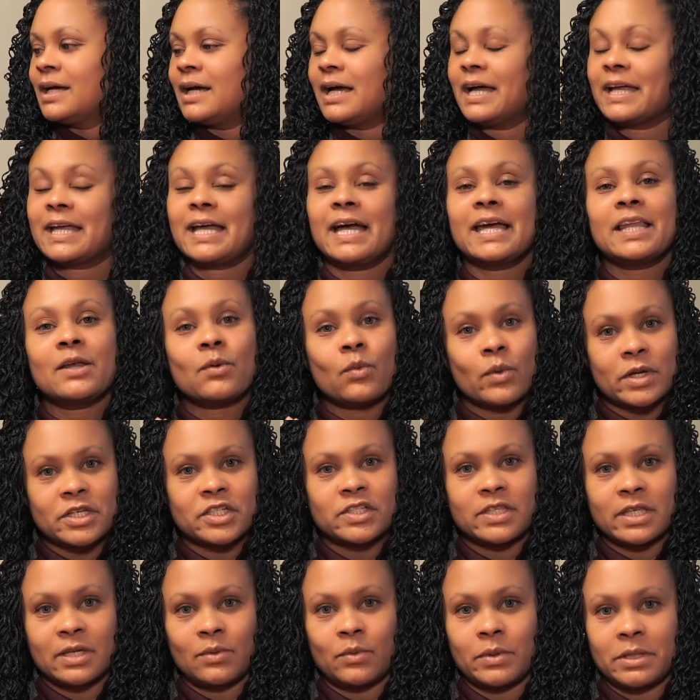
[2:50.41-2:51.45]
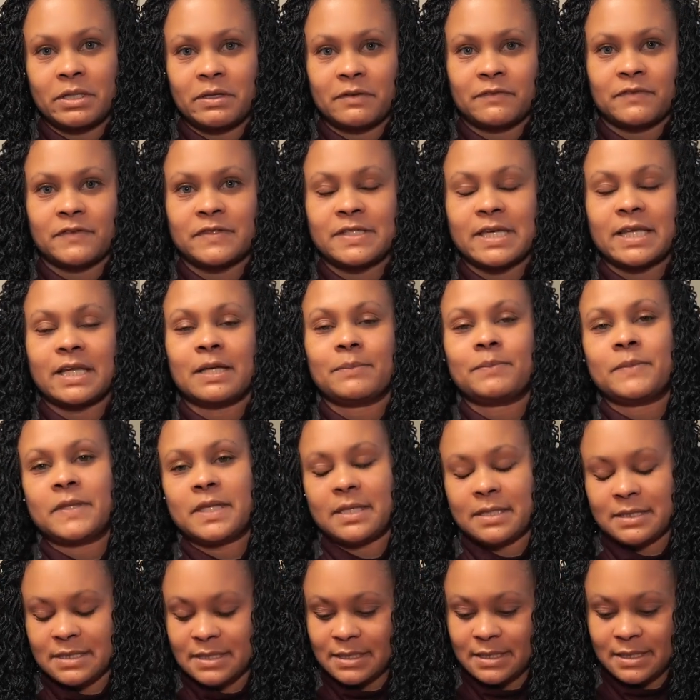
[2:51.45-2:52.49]
I kind of wish they would have set up
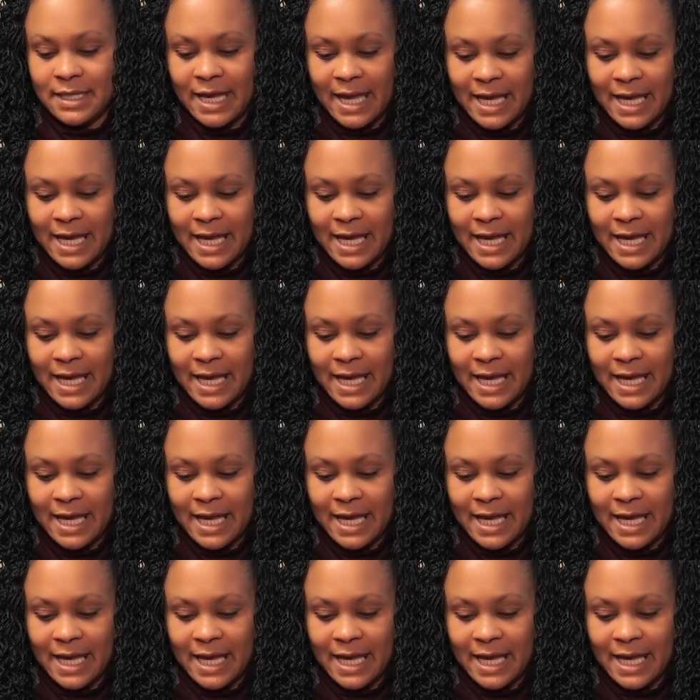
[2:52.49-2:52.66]
this